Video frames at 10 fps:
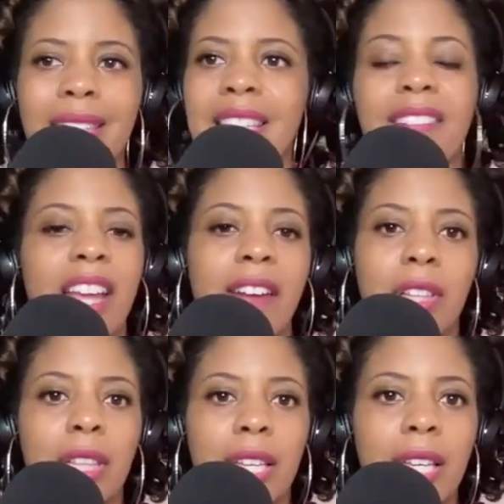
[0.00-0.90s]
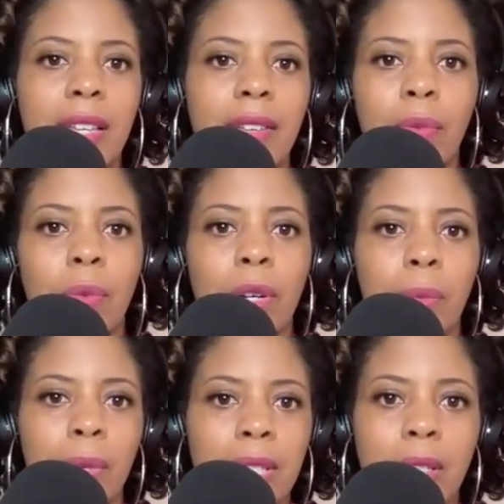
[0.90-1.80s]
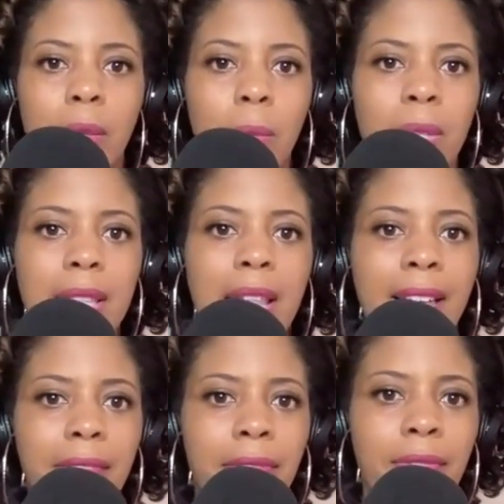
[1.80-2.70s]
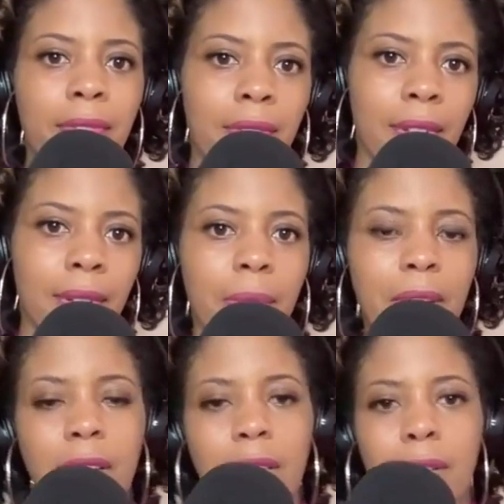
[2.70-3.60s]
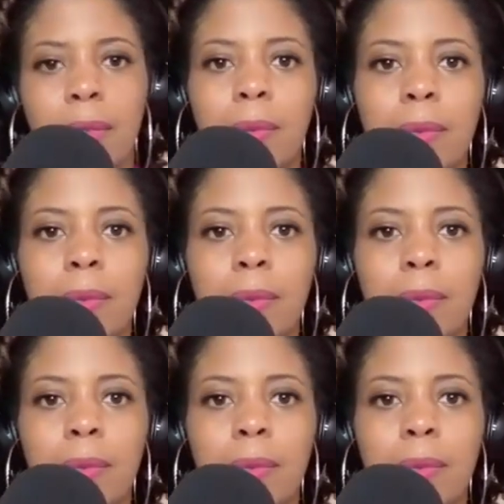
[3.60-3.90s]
Because then if they ever leave, what's life? What are you going to do?